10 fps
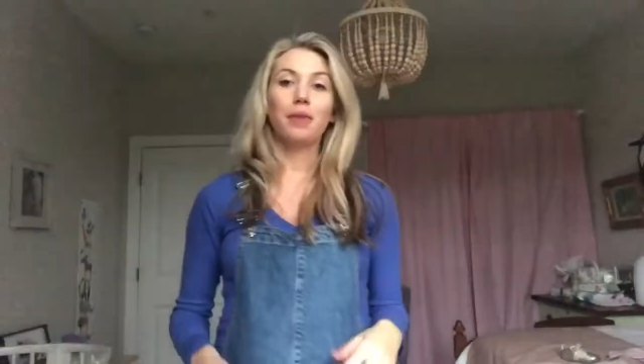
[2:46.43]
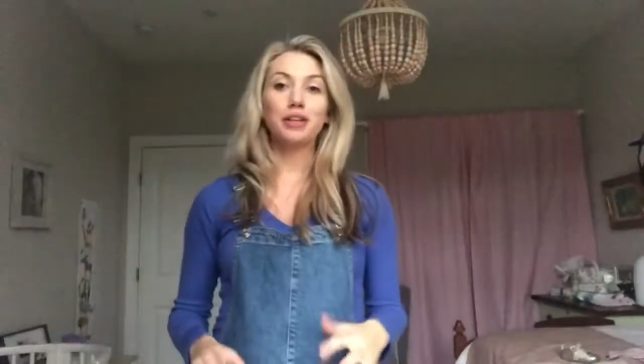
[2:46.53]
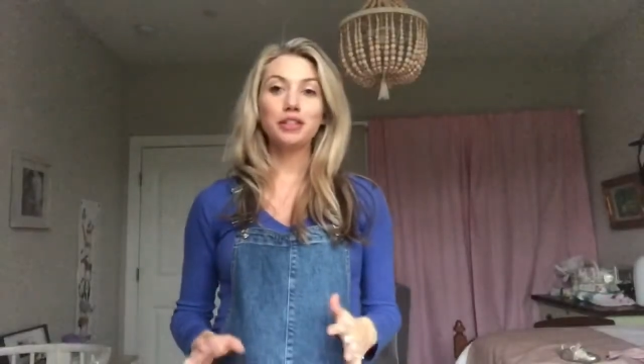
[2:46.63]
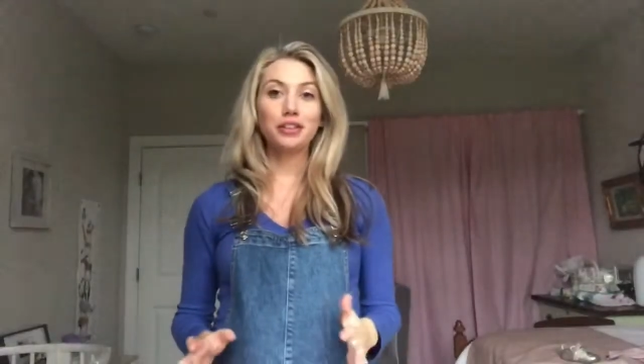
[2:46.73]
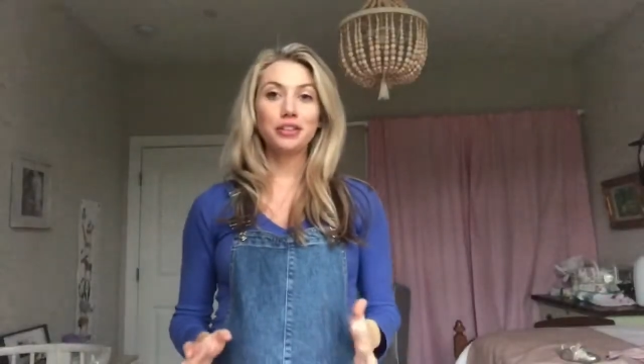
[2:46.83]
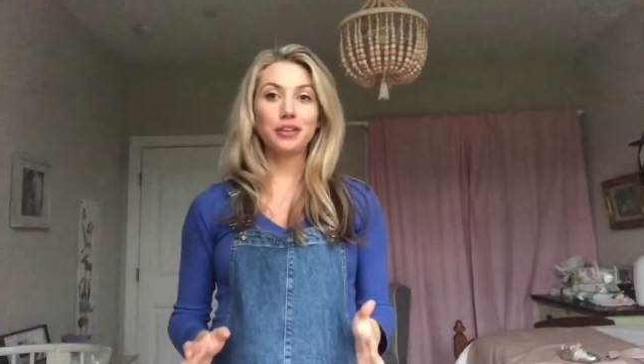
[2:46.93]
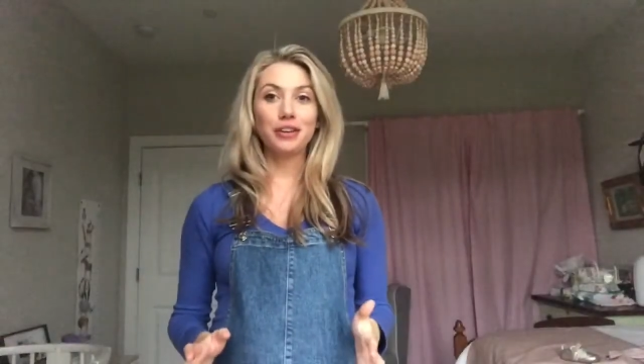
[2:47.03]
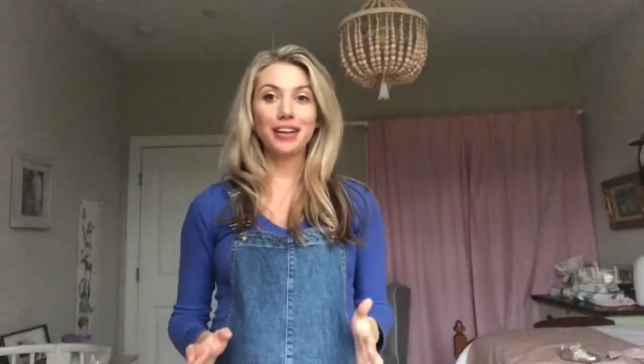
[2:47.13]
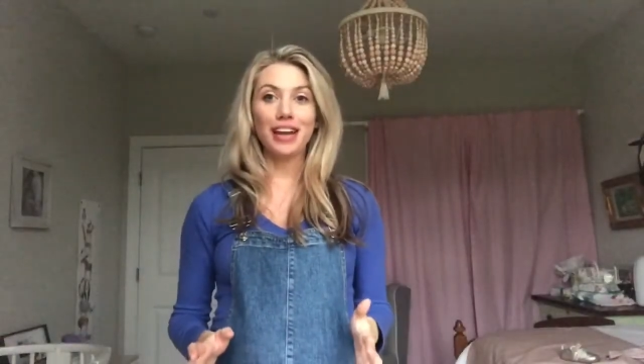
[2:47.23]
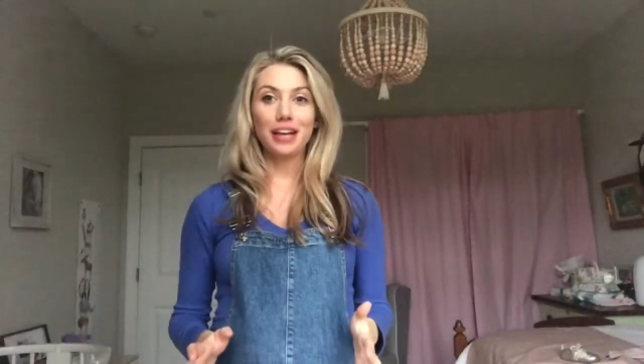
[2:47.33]
Make sure to tune
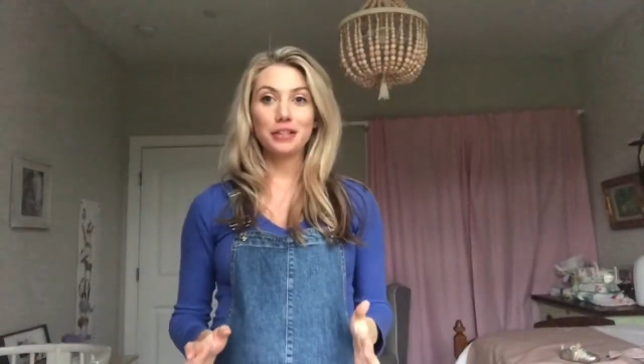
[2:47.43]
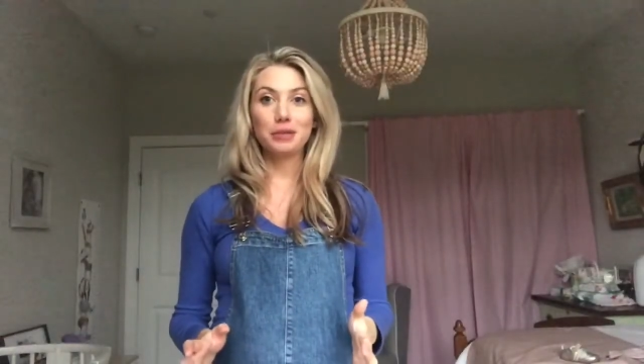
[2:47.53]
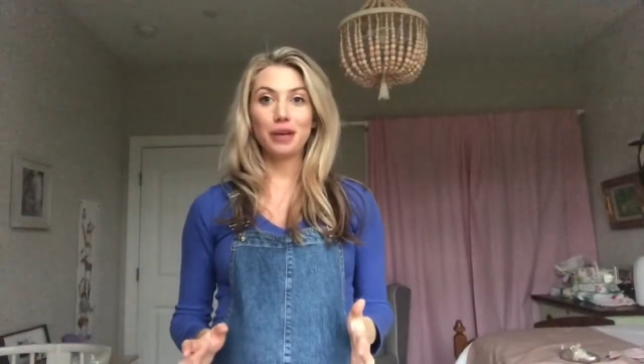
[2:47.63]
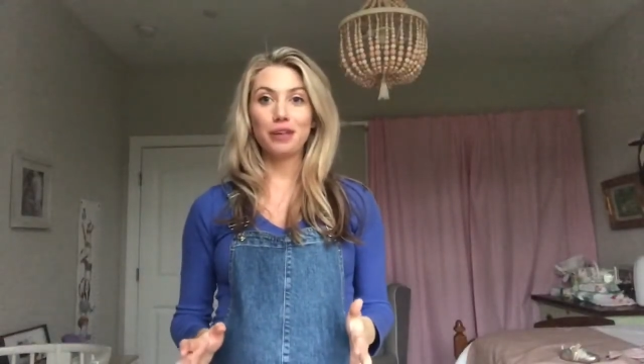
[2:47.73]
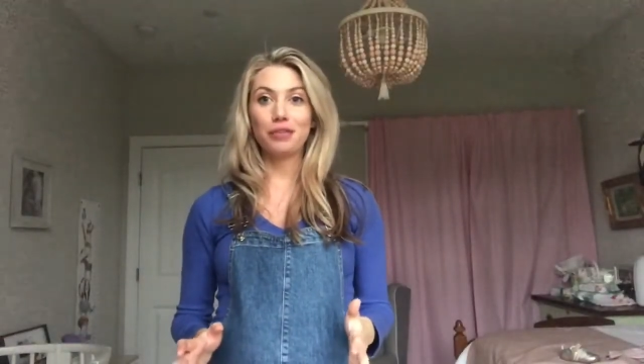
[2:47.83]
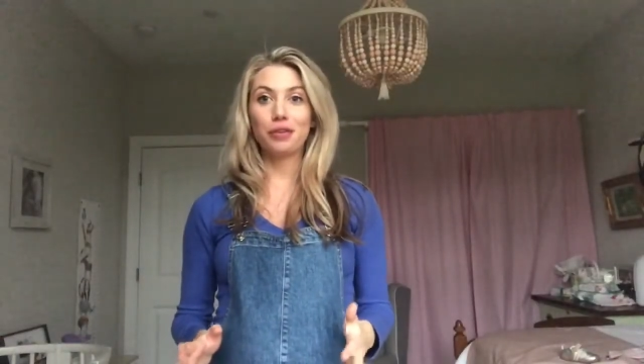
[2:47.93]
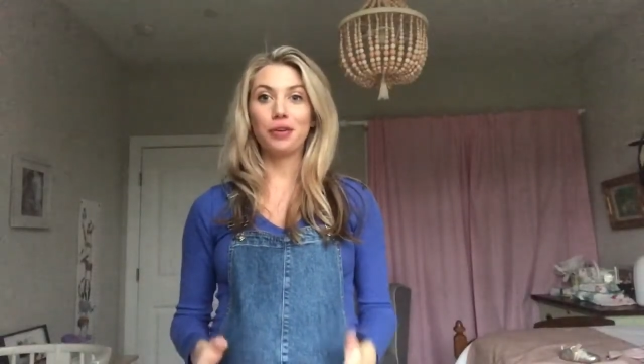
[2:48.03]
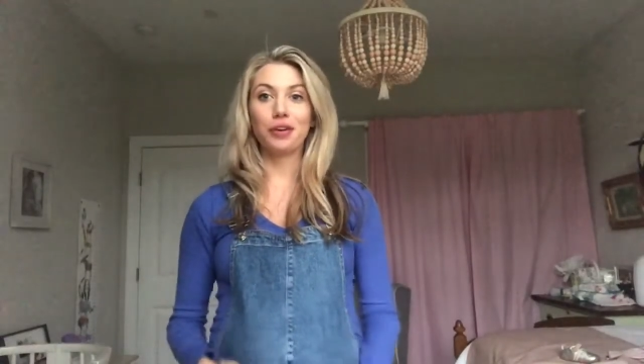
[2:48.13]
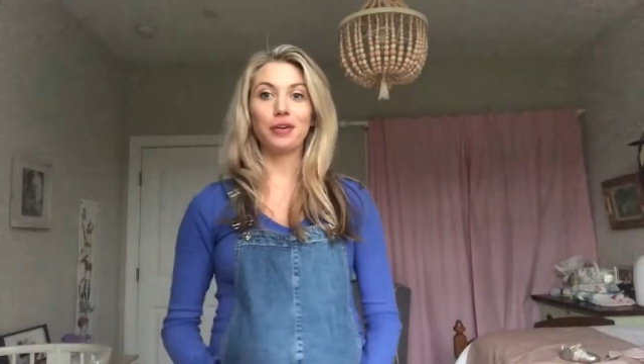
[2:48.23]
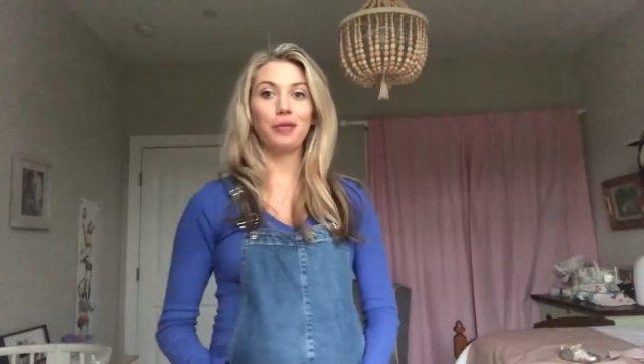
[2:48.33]
in next week
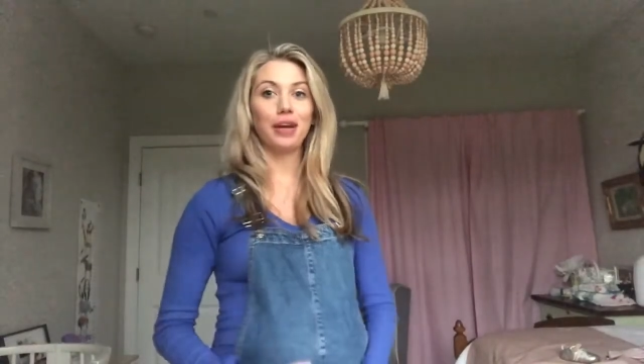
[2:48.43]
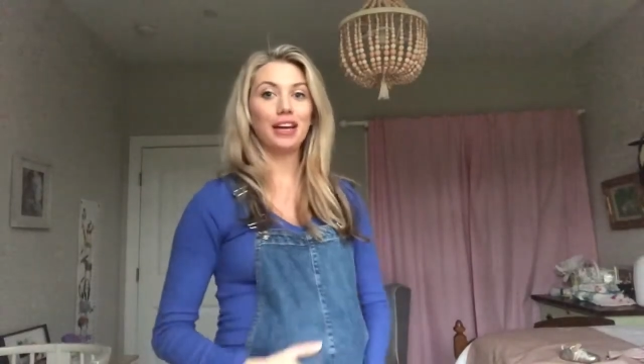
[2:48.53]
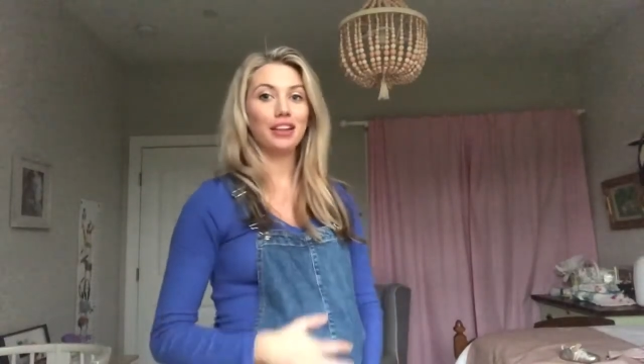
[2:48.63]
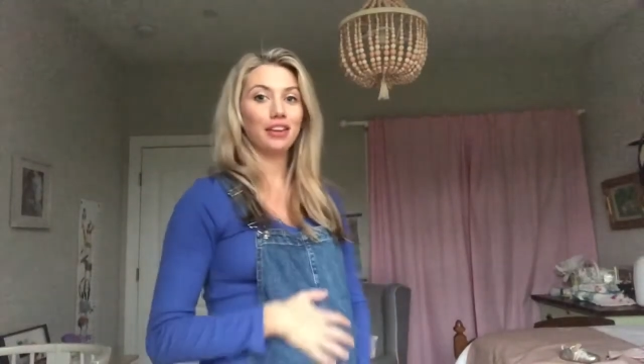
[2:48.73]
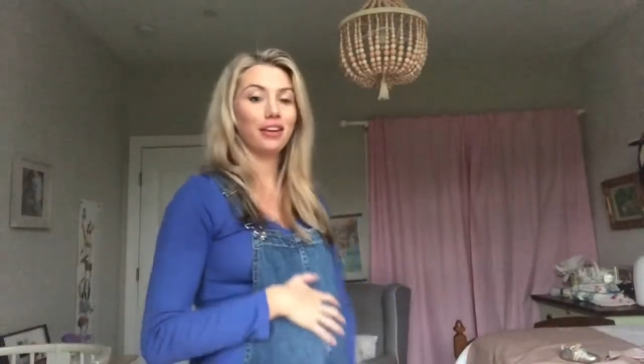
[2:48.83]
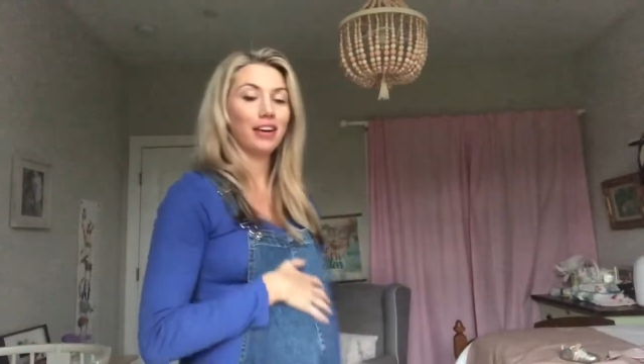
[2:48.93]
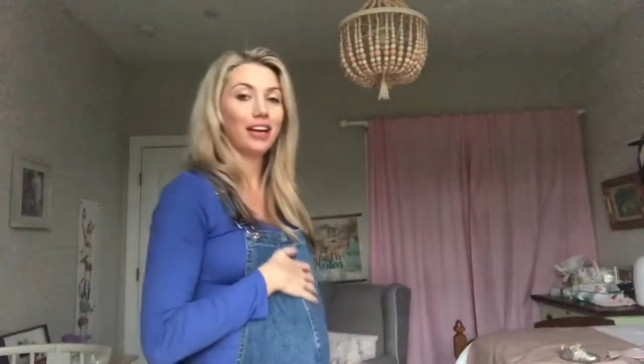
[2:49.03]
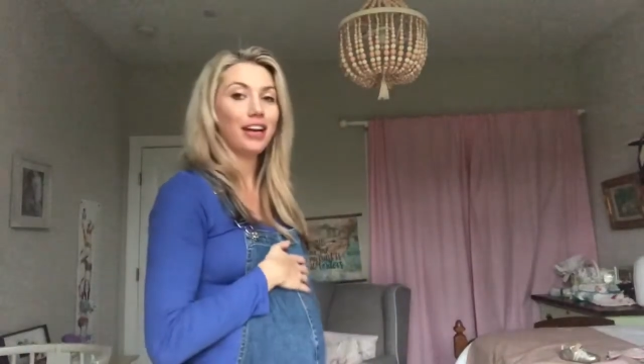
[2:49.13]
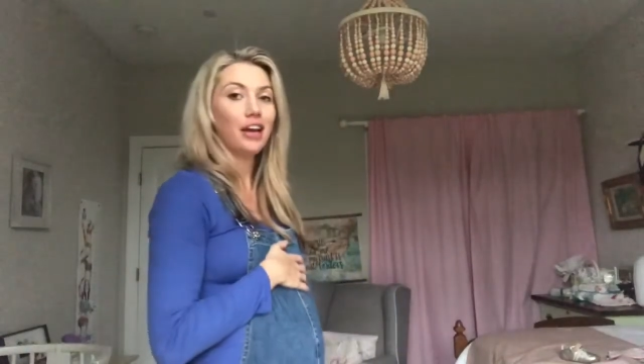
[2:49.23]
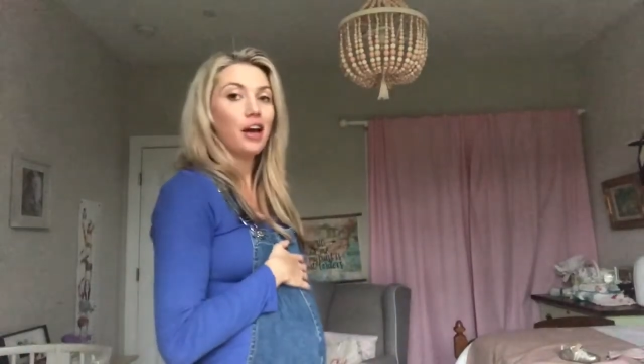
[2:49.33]
for week 30